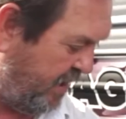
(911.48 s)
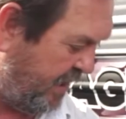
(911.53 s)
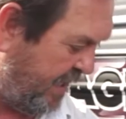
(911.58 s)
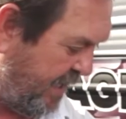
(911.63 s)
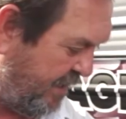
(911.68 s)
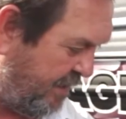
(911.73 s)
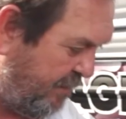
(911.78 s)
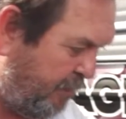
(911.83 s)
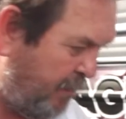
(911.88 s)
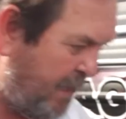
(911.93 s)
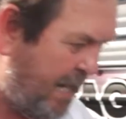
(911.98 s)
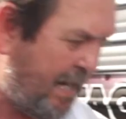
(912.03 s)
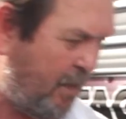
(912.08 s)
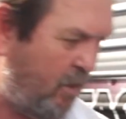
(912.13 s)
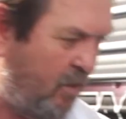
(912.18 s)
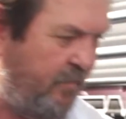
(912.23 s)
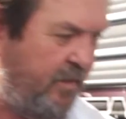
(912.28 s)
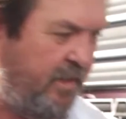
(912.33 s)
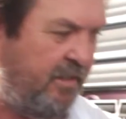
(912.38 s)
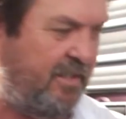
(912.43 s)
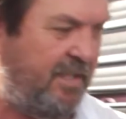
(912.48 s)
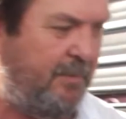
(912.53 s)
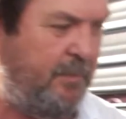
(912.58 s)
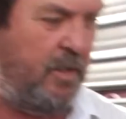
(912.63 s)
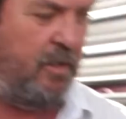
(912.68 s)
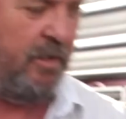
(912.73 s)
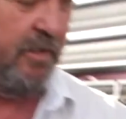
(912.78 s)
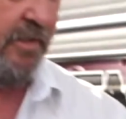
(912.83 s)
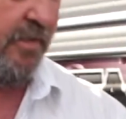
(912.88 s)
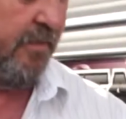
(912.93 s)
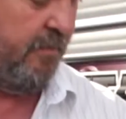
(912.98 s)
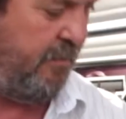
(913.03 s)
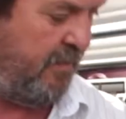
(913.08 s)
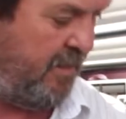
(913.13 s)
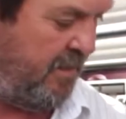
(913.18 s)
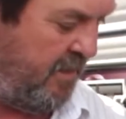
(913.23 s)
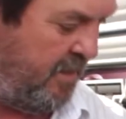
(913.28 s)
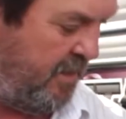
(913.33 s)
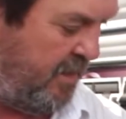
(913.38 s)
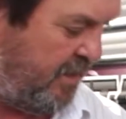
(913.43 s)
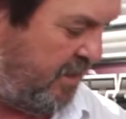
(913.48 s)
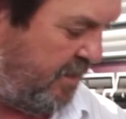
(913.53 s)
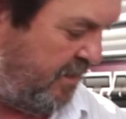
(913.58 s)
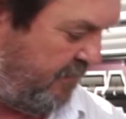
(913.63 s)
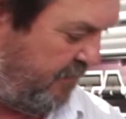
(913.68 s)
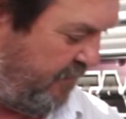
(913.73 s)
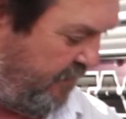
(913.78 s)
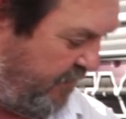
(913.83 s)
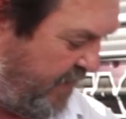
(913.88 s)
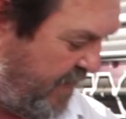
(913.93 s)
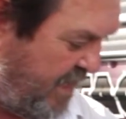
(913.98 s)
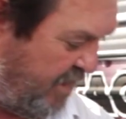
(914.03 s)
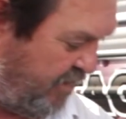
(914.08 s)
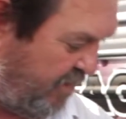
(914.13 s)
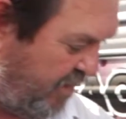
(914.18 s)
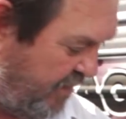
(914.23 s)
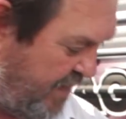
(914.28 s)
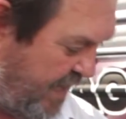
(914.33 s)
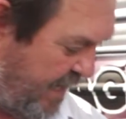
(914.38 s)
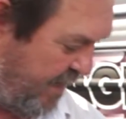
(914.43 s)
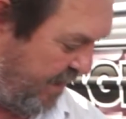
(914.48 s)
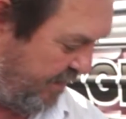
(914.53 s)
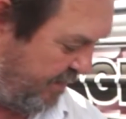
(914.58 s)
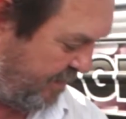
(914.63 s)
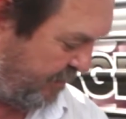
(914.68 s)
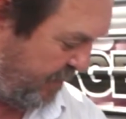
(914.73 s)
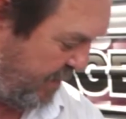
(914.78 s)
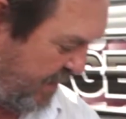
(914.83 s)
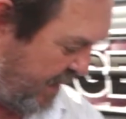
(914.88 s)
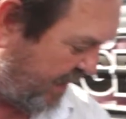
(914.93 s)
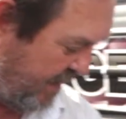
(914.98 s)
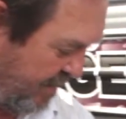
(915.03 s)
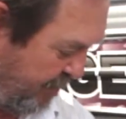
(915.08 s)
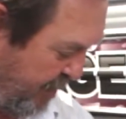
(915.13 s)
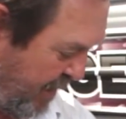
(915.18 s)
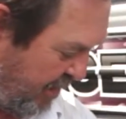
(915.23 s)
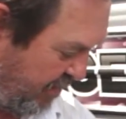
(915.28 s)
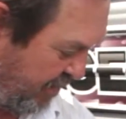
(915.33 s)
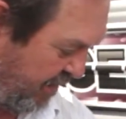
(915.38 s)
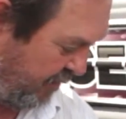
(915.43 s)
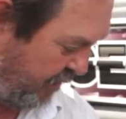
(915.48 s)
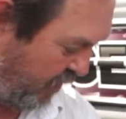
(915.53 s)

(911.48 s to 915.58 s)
to get the black, obviously, because the finish on that has to be done specially